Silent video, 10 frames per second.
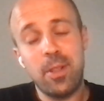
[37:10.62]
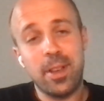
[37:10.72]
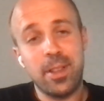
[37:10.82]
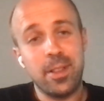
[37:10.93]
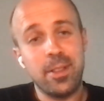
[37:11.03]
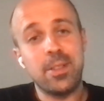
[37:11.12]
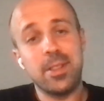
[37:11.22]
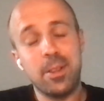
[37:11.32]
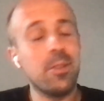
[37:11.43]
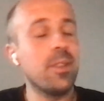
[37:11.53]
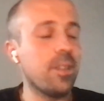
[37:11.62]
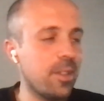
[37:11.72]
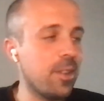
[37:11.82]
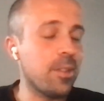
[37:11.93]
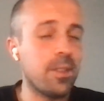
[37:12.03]
flaky.
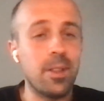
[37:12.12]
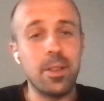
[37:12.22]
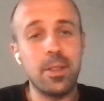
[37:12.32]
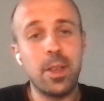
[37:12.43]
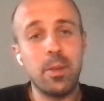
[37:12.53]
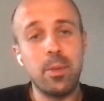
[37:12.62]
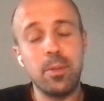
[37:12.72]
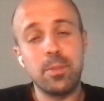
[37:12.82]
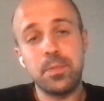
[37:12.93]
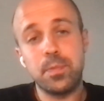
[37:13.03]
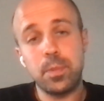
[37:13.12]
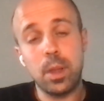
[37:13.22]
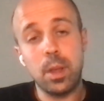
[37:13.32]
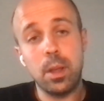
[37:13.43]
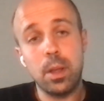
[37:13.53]
Yes, they are stable.
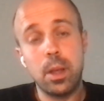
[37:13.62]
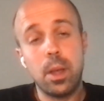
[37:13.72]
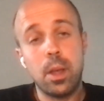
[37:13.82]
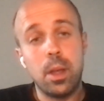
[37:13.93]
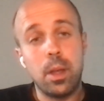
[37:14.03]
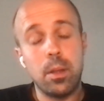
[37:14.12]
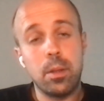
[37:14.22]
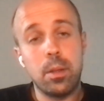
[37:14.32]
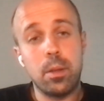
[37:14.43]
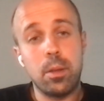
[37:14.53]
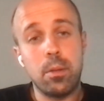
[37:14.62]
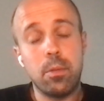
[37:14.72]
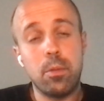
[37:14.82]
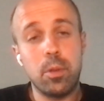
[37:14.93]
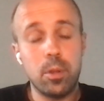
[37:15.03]
And
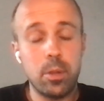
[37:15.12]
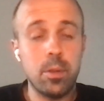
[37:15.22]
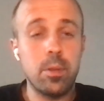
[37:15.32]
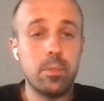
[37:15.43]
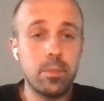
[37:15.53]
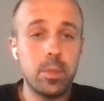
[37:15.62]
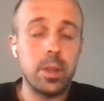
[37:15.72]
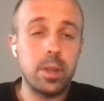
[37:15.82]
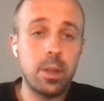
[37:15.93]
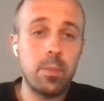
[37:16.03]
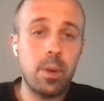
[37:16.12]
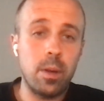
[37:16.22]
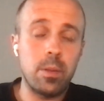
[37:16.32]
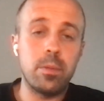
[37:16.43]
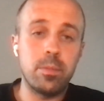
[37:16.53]
of course, in that
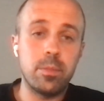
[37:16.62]
part,